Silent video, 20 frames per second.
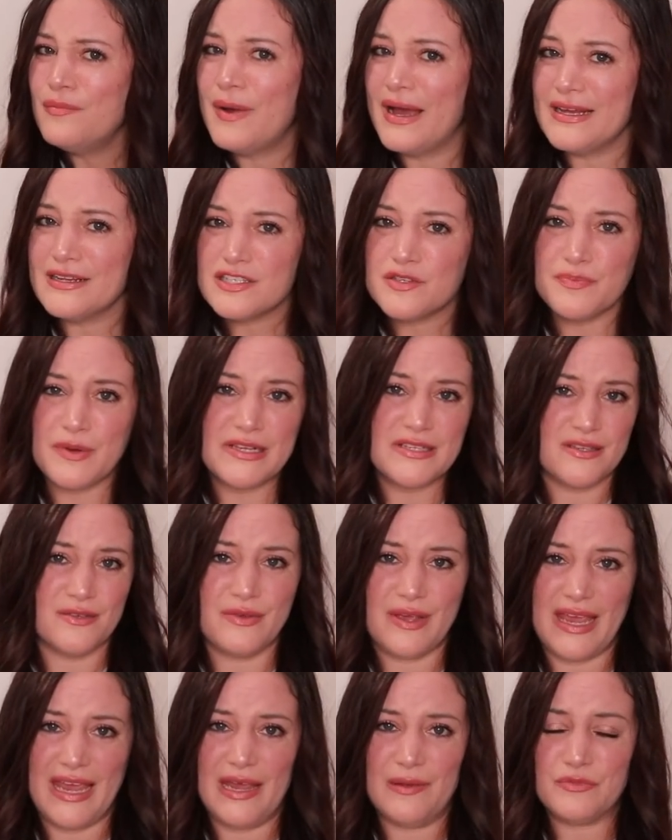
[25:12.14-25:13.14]
my espresso
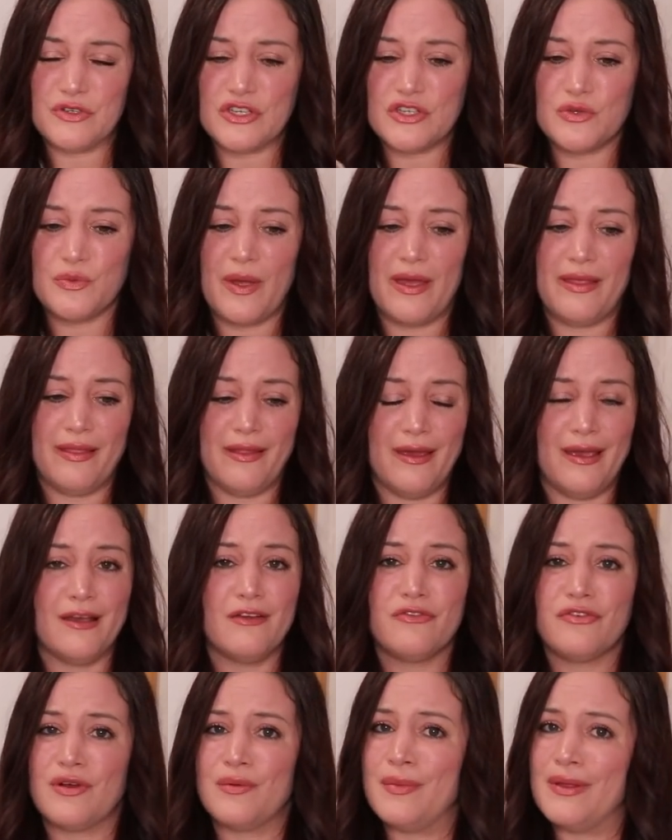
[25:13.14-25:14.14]
game just went like
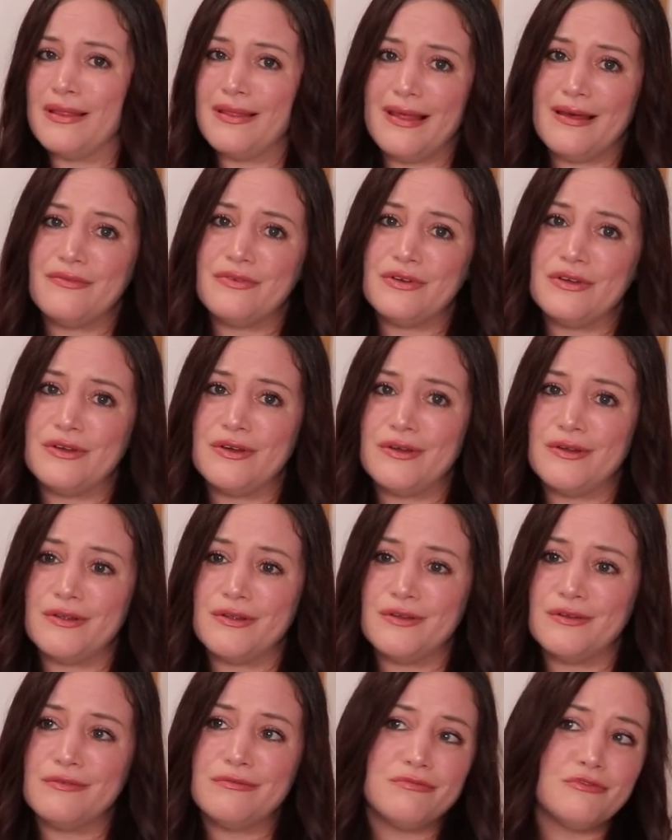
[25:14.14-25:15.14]
from a
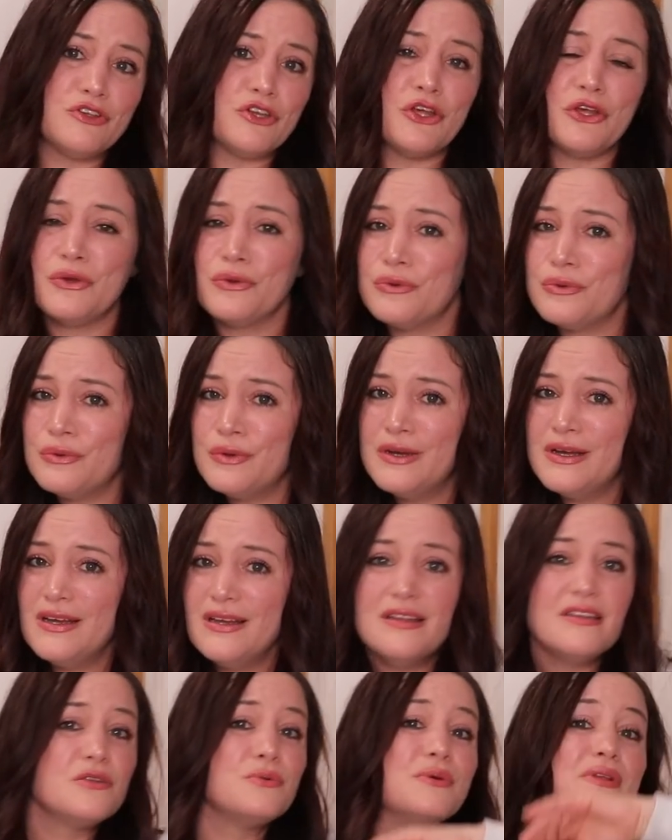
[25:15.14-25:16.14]
level 2
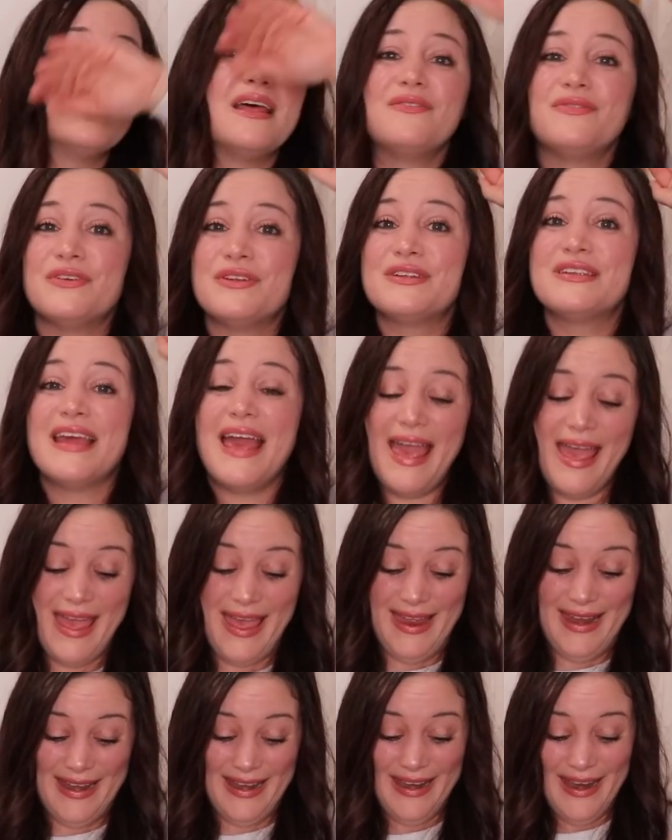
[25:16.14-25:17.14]
to a level
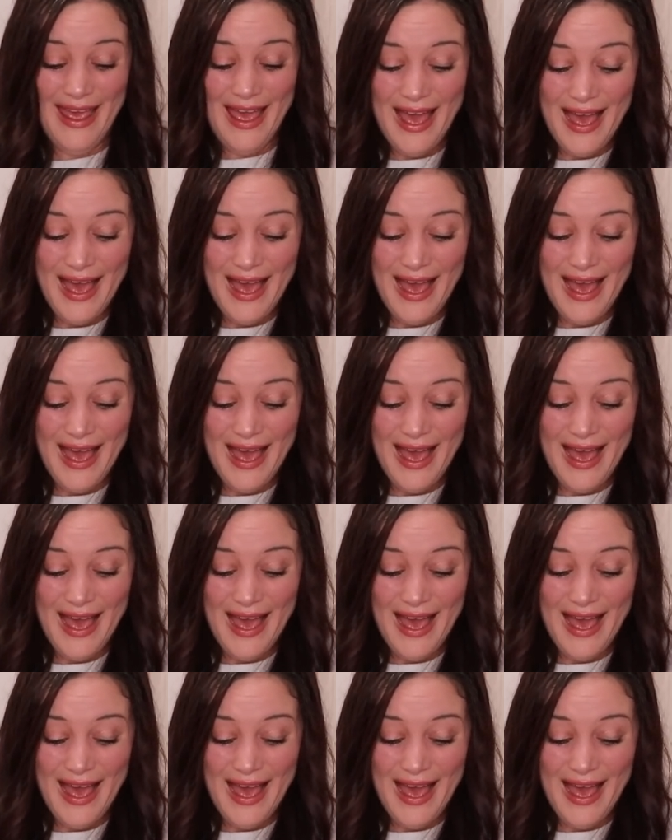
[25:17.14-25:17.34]
10.